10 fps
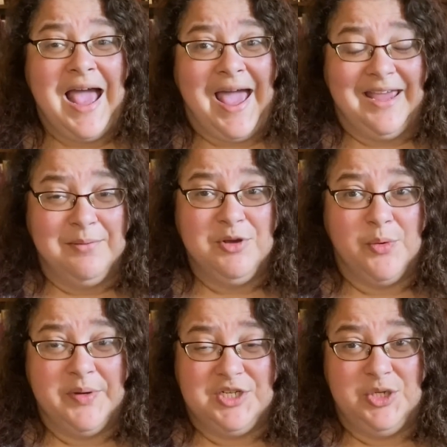I am
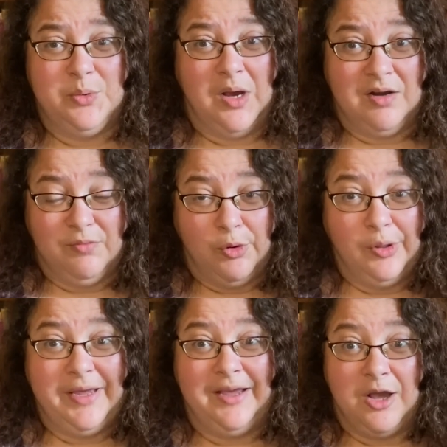going to unroll
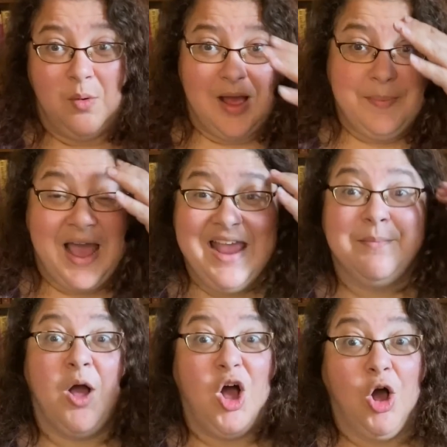it and go up. I
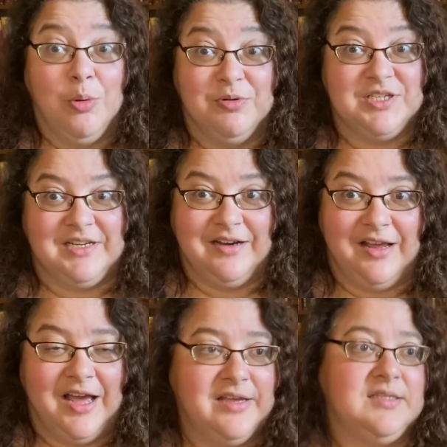am almost done,
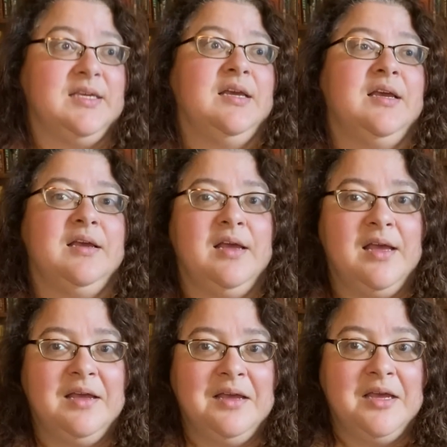guys.
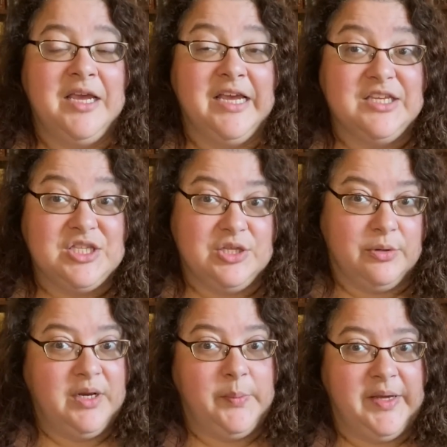It's
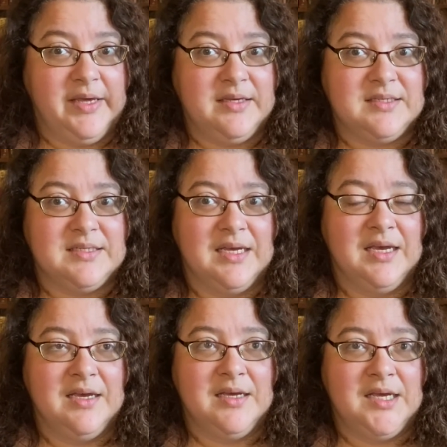30 weeks
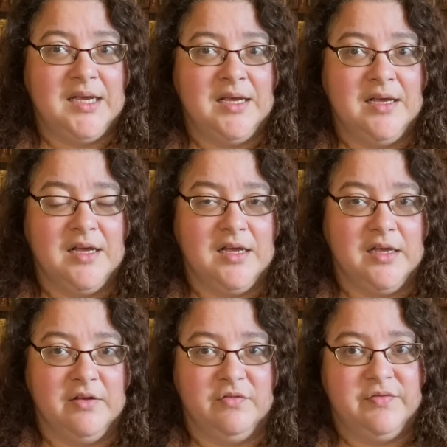
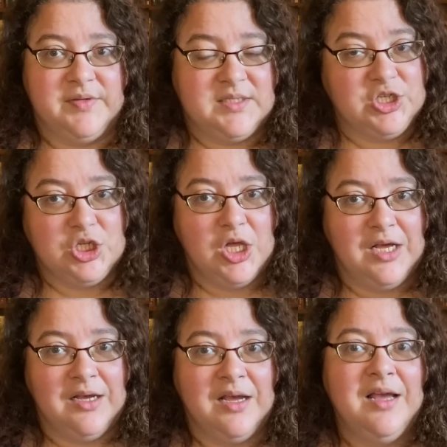of stitch along.